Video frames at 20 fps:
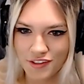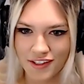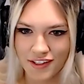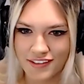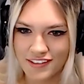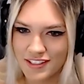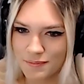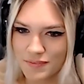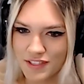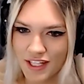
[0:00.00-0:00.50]

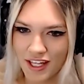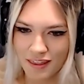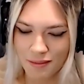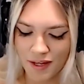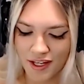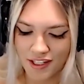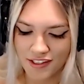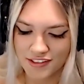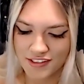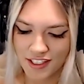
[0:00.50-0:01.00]
like team
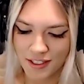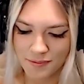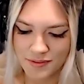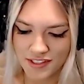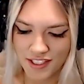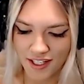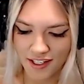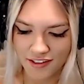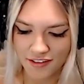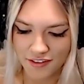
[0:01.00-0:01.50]
deathmatch type
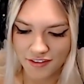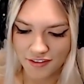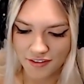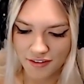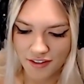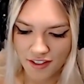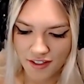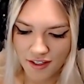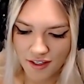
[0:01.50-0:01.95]
style.